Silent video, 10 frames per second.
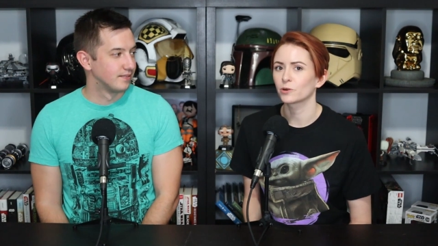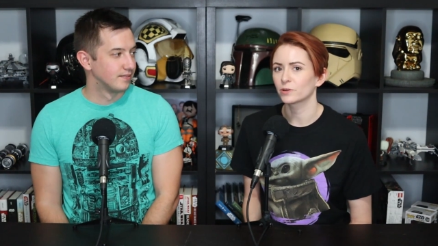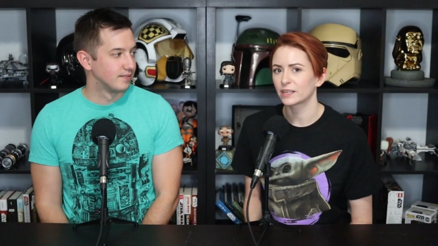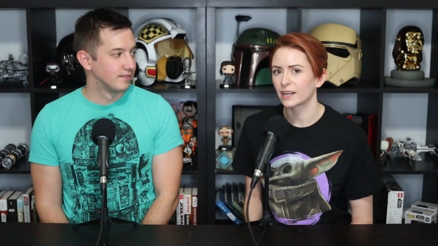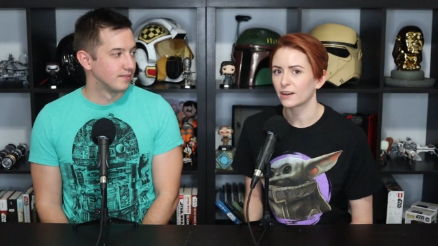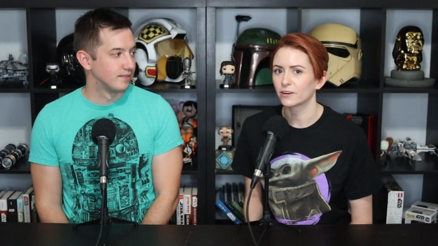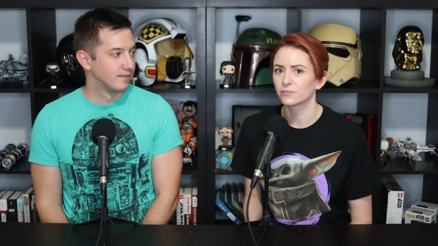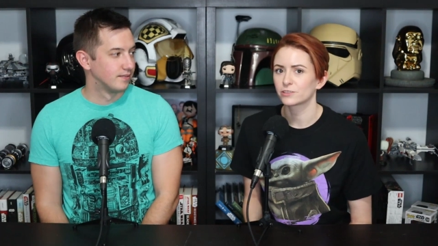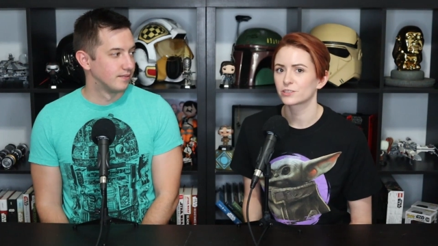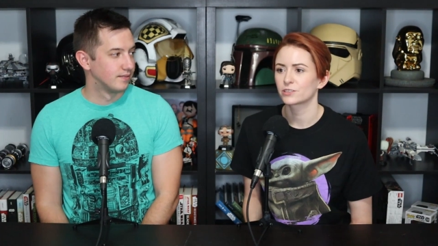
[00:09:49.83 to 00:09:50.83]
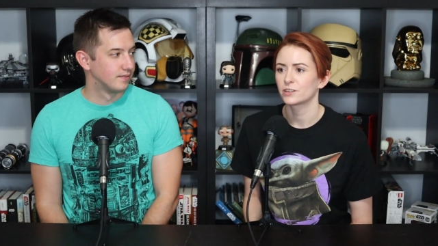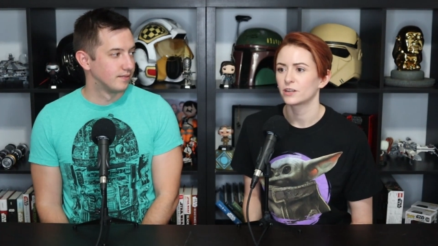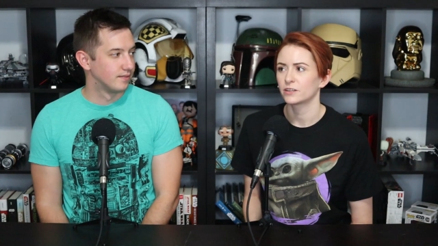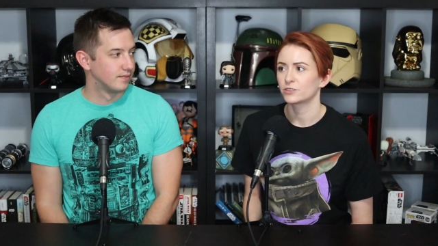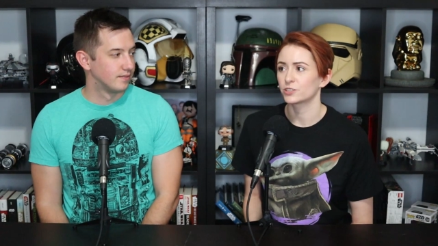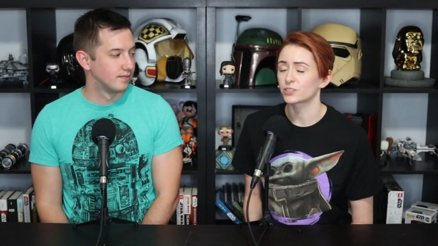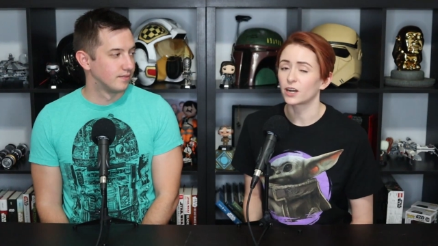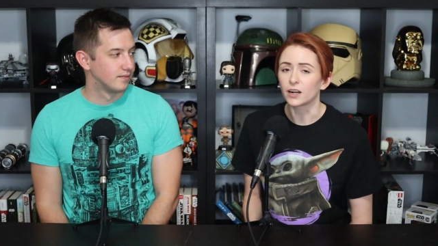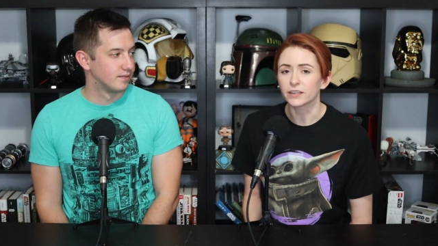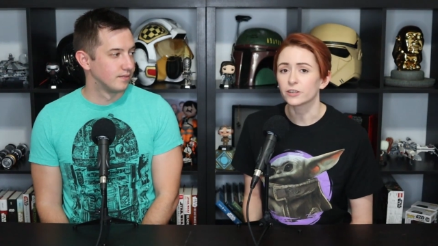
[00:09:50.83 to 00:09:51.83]
Speaker 1: rolling out just
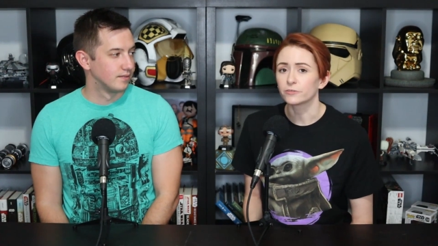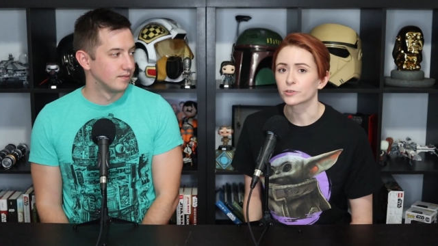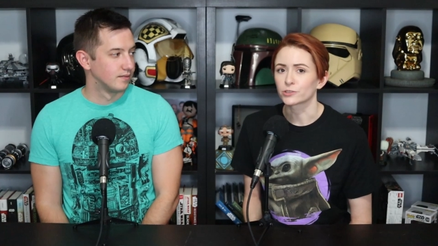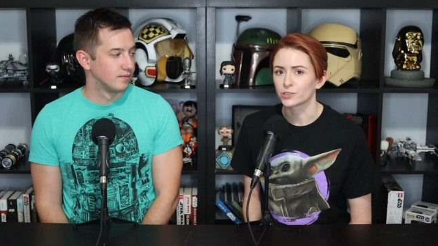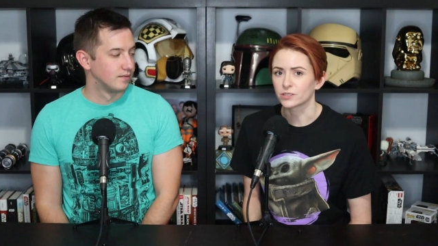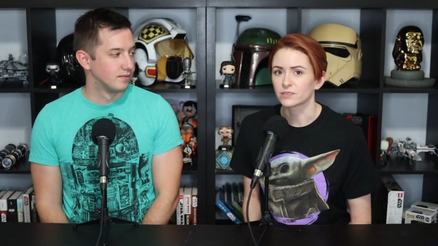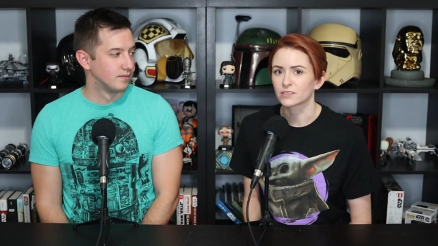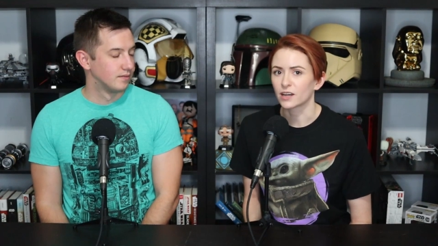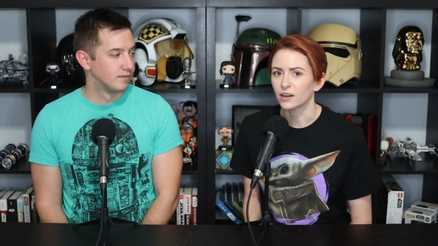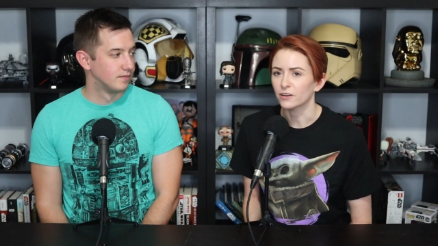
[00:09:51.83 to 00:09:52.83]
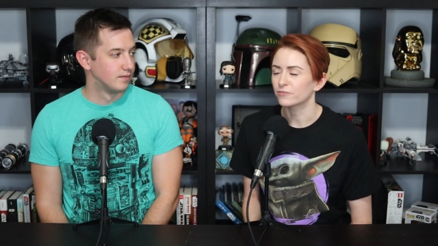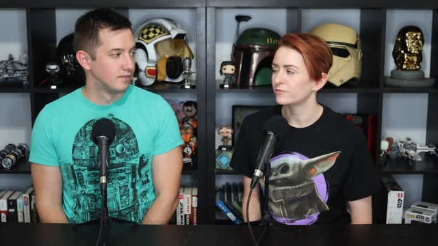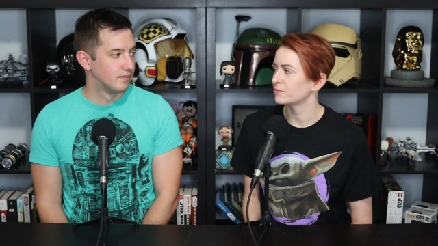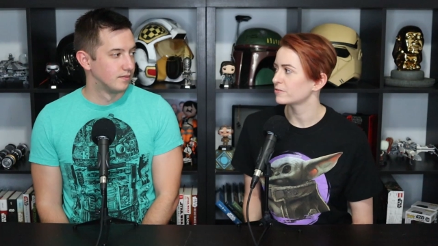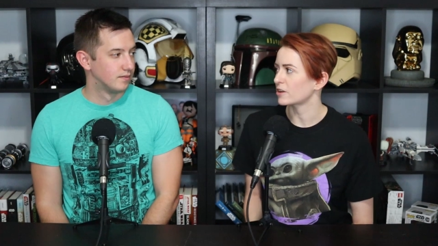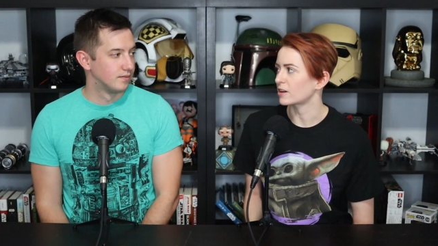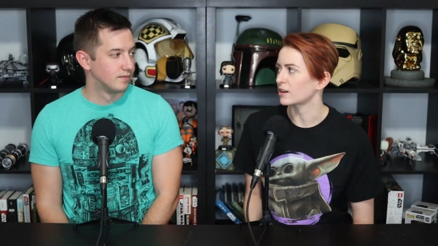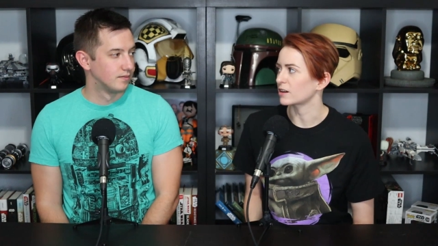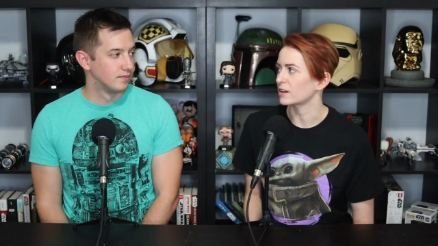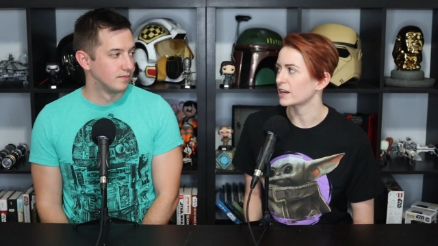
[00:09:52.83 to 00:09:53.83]
audio versions of
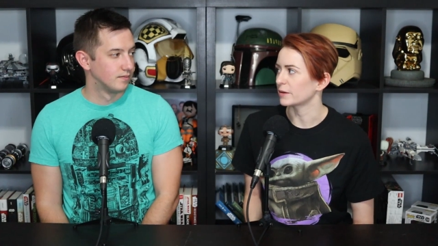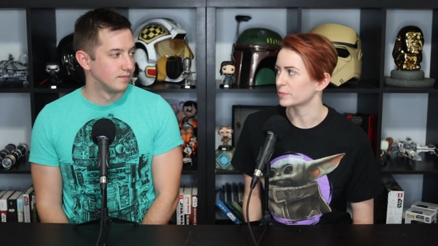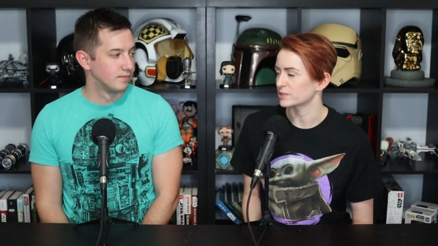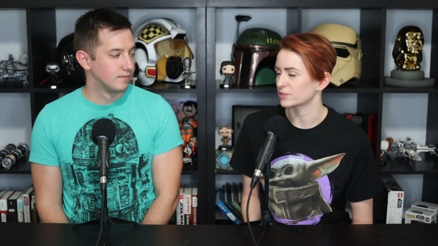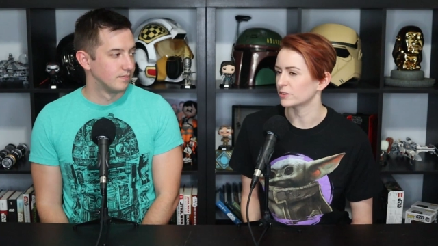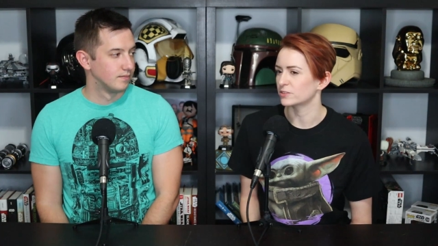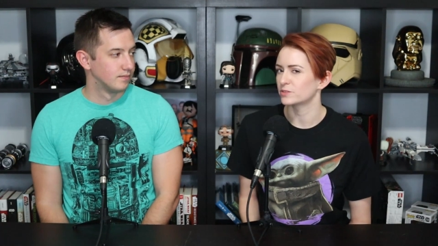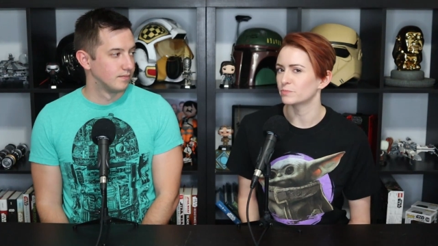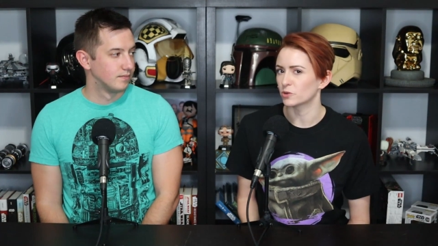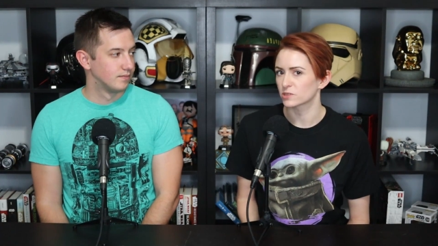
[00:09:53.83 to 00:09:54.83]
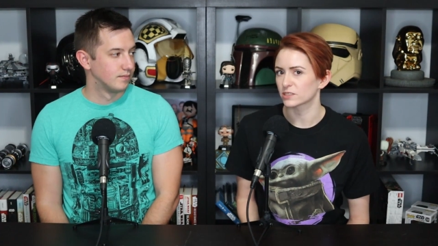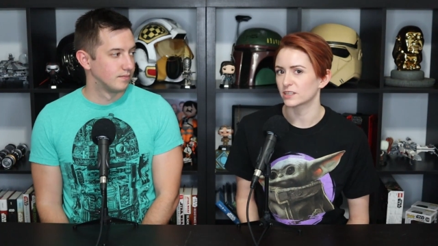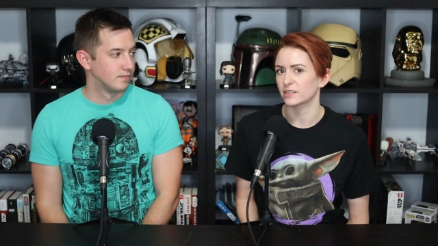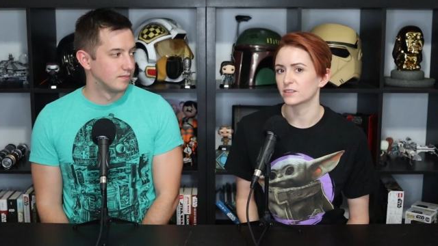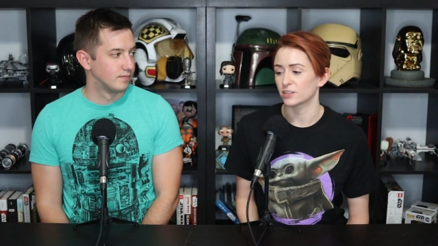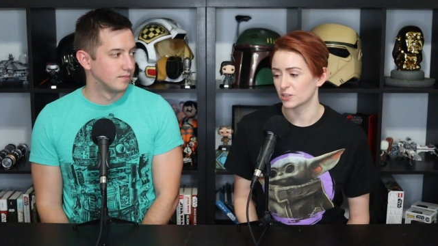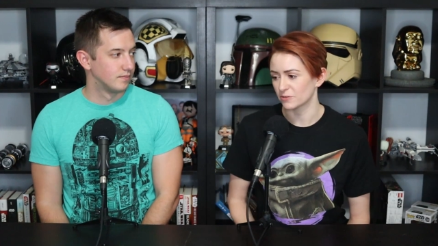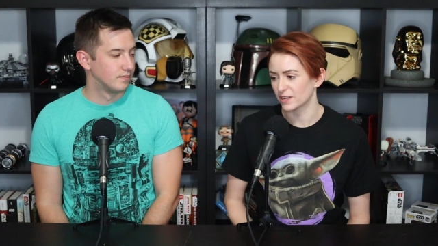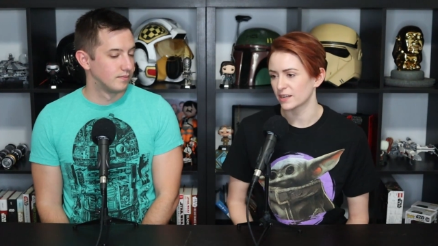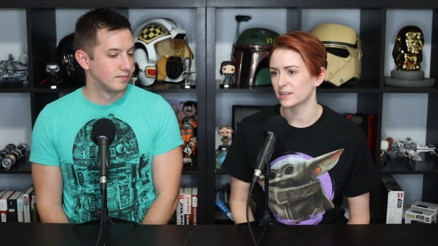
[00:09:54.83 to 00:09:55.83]
our episodes, mostly the
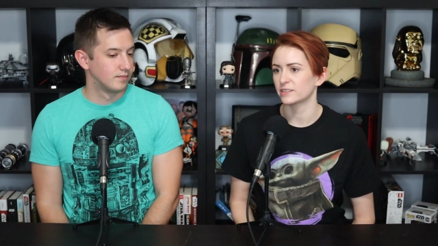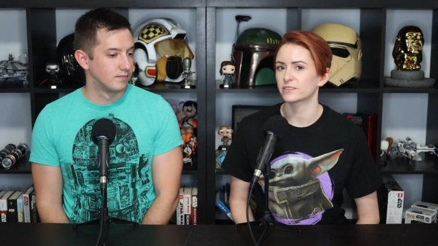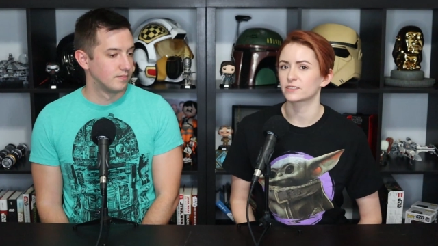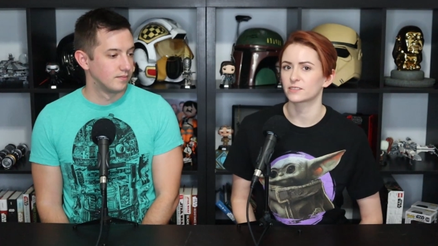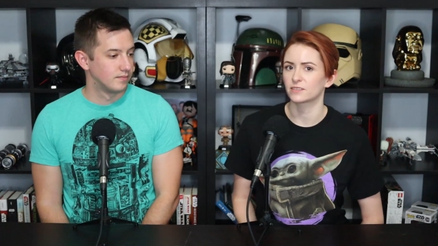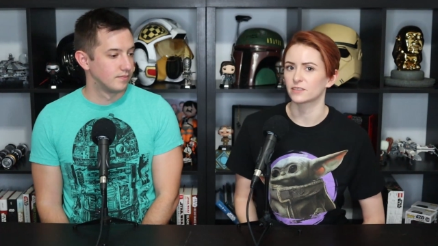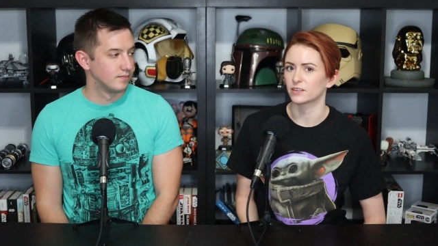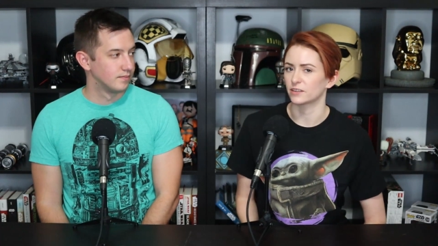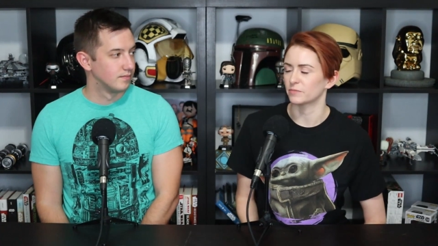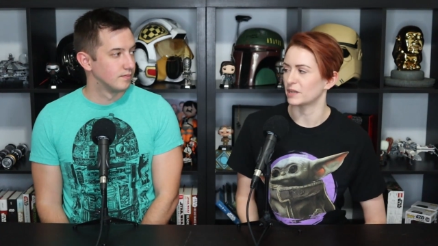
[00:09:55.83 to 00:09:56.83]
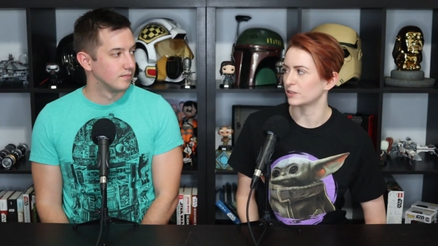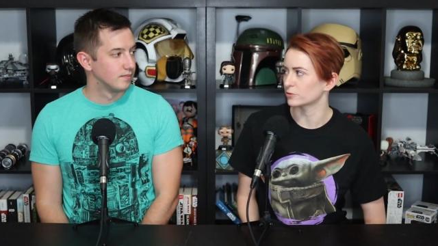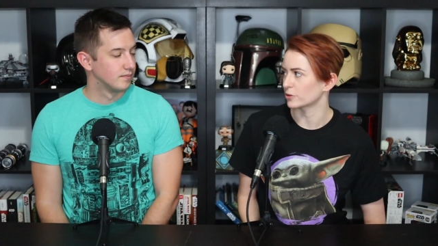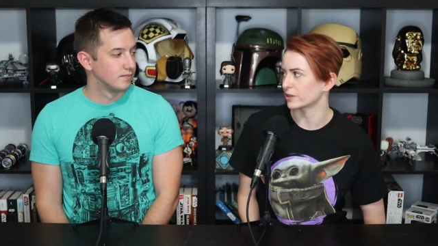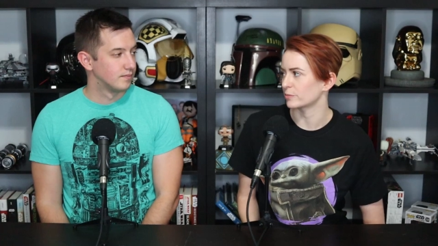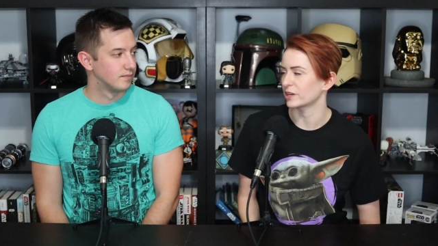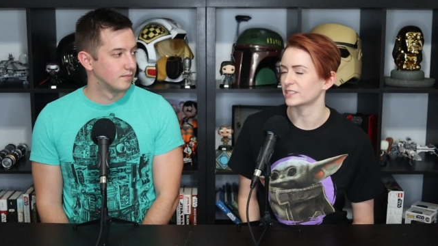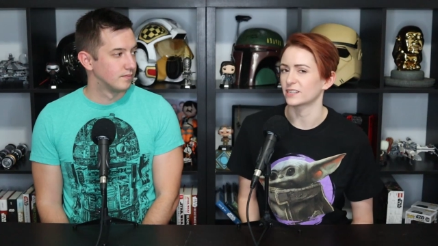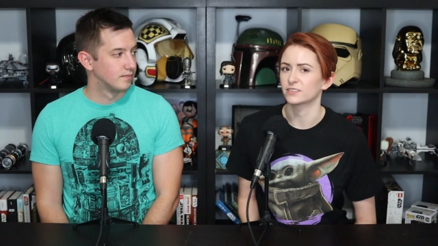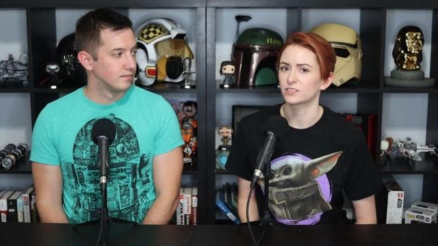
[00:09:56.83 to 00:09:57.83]
Q&As, the Mandalorian
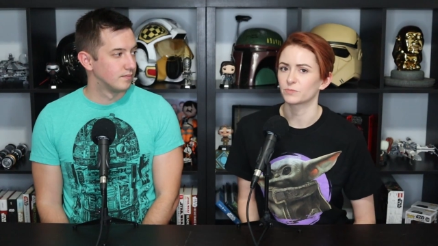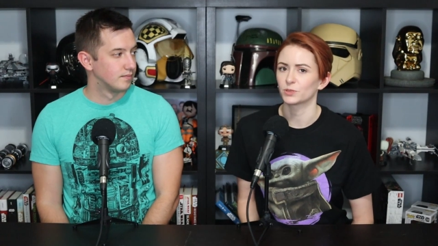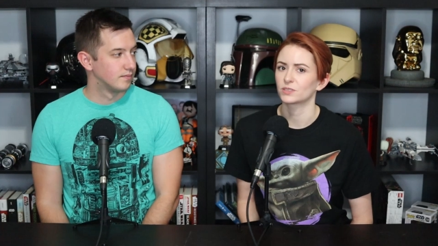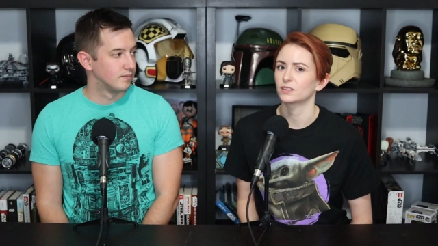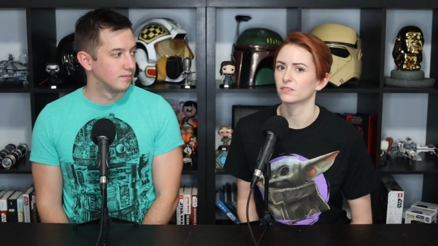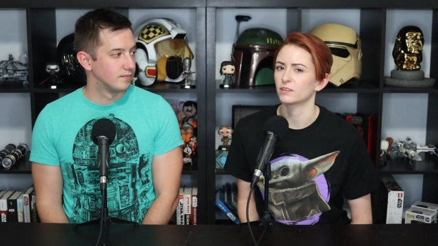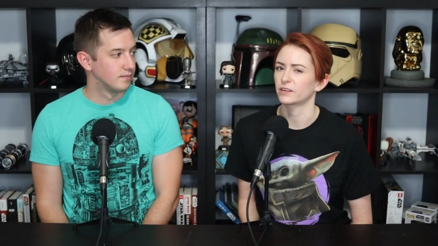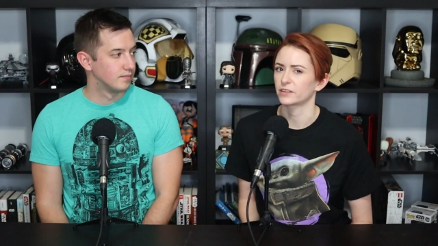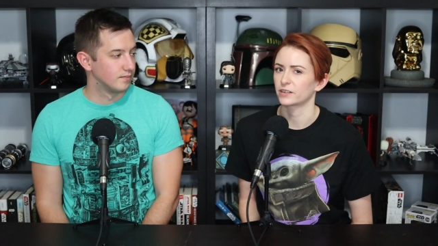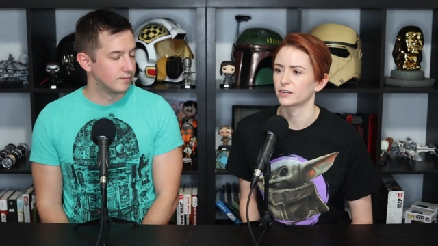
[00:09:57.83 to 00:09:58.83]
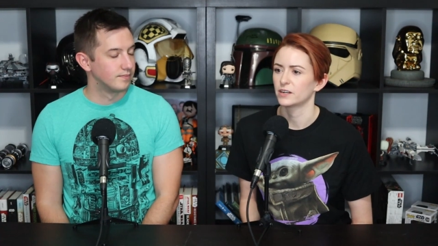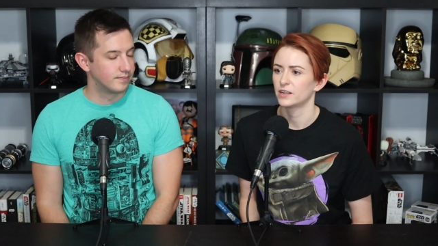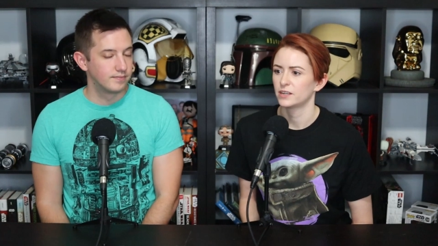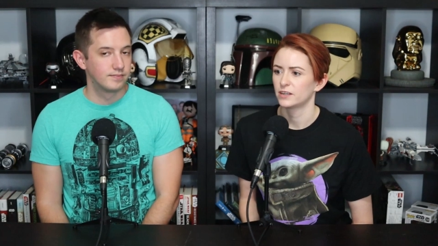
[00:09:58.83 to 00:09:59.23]
breakdowns, mostly the longer,